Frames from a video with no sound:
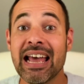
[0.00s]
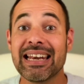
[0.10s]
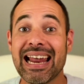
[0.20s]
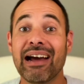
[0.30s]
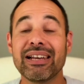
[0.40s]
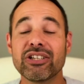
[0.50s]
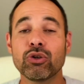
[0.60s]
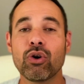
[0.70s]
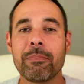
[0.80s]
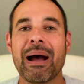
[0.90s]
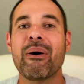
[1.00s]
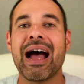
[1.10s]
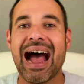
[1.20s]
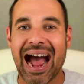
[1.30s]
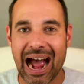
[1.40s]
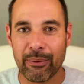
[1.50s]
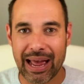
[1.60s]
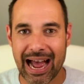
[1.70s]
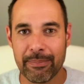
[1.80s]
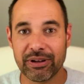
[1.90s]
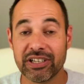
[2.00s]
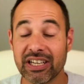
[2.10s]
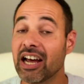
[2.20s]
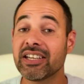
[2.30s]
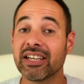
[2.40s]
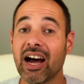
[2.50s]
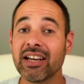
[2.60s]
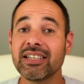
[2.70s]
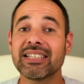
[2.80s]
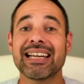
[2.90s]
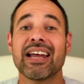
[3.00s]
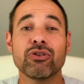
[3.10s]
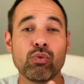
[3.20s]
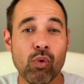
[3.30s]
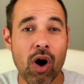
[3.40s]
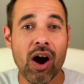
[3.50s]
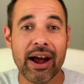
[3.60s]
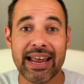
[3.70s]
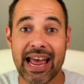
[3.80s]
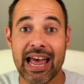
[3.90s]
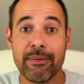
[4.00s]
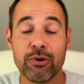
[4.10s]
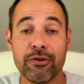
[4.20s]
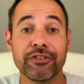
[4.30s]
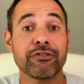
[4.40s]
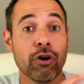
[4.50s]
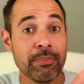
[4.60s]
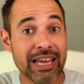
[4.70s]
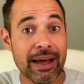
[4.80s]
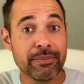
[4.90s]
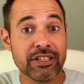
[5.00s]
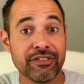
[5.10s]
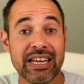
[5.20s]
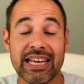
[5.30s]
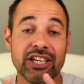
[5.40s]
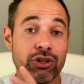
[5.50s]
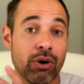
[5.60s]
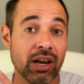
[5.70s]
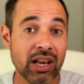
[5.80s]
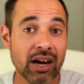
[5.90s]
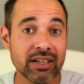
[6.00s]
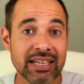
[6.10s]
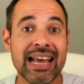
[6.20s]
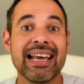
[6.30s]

Now let's talk about how it happens, and to understand why air moves from the atmosphere into our lungs,